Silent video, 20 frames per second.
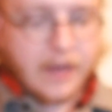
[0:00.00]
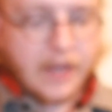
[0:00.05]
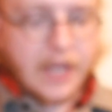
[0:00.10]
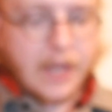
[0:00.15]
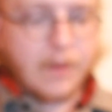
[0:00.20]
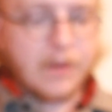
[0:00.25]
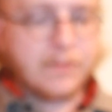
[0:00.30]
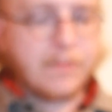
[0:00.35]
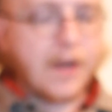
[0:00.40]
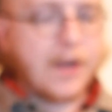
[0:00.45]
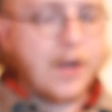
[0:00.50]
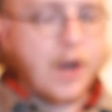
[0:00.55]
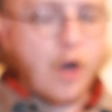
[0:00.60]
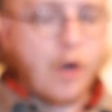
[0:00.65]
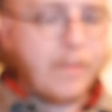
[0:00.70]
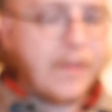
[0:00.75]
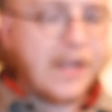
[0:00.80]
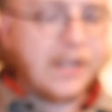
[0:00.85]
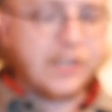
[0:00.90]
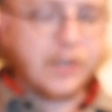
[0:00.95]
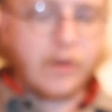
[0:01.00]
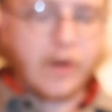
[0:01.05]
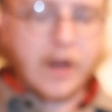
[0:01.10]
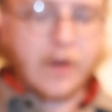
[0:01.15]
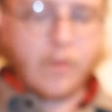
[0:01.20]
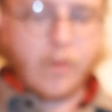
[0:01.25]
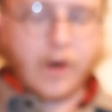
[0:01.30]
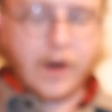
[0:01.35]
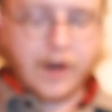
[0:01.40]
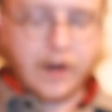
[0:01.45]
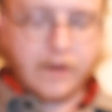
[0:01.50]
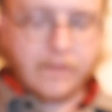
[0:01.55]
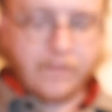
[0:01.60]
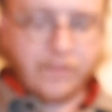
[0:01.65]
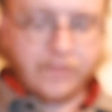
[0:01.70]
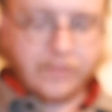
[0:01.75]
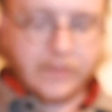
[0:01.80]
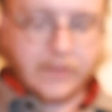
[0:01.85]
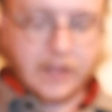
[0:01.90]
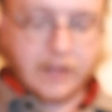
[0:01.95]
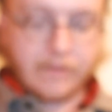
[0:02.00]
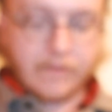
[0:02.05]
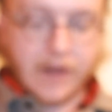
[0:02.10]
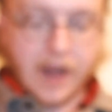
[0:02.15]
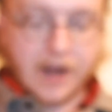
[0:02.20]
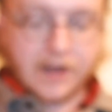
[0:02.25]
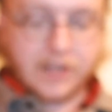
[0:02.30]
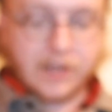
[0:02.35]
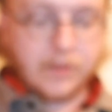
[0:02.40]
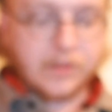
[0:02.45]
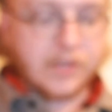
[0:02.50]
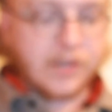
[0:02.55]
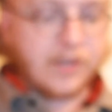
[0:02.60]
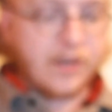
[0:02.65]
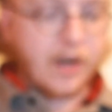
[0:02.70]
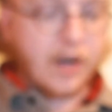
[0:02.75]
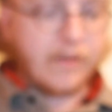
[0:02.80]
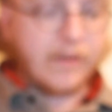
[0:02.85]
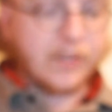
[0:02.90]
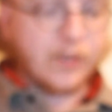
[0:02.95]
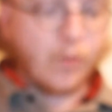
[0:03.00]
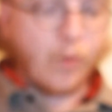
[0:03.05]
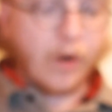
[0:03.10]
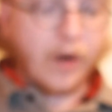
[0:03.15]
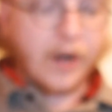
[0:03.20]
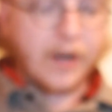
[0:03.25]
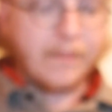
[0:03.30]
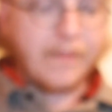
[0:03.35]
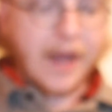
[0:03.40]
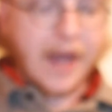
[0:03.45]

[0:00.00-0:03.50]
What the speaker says: He was by no means a great warrior. In fact, he was a nervous, worried